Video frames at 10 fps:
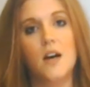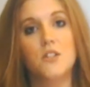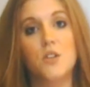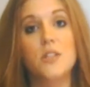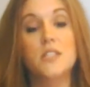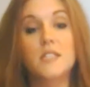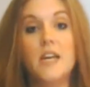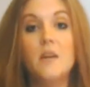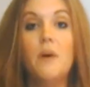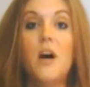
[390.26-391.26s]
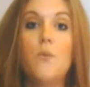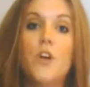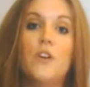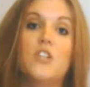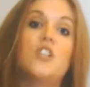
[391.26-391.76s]
So in the second part,
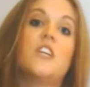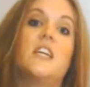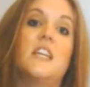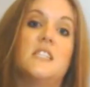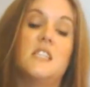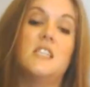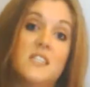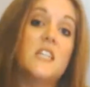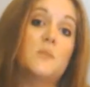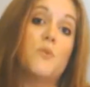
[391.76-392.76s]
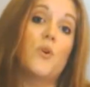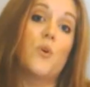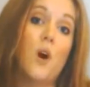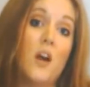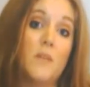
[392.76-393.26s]
what you're actually going to get is the assessment
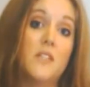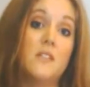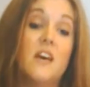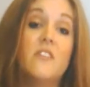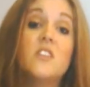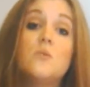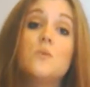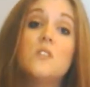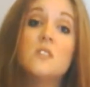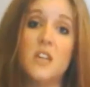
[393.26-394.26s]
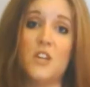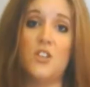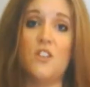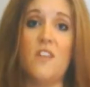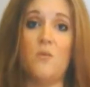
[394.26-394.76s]
requirements. Now this was the
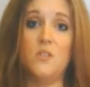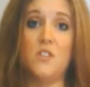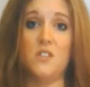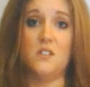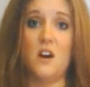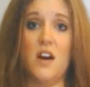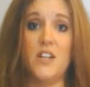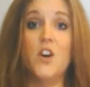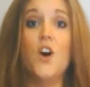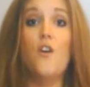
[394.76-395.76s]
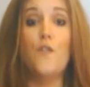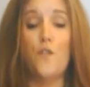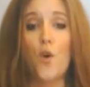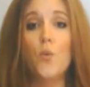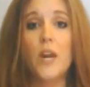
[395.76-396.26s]
section that was designed
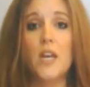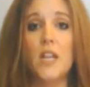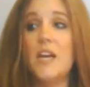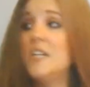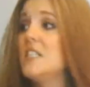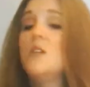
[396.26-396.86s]
for regulators.